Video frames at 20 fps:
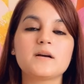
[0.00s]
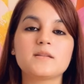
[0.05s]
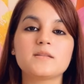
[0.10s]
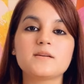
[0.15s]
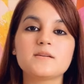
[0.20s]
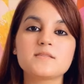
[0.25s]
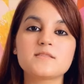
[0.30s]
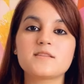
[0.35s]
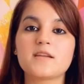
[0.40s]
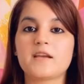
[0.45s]

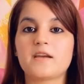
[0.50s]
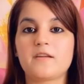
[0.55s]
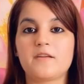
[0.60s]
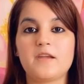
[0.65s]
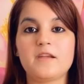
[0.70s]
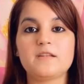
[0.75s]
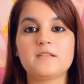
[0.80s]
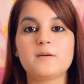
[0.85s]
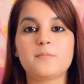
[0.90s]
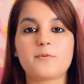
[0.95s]
others they
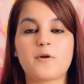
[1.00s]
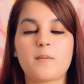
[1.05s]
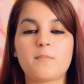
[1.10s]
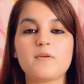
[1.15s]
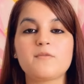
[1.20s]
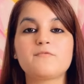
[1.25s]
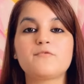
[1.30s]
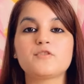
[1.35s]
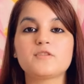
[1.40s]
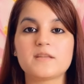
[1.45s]
create the
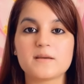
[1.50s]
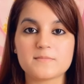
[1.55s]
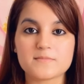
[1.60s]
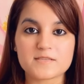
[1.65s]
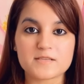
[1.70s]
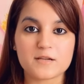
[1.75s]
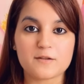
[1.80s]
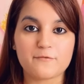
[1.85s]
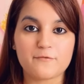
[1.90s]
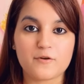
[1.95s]
problem for
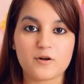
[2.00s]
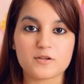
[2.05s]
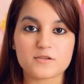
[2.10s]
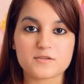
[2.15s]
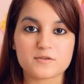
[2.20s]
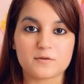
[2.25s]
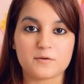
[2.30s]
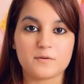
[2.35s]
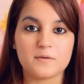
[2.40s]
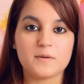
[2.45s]
themselves
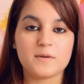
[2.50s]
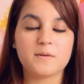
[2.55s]
also.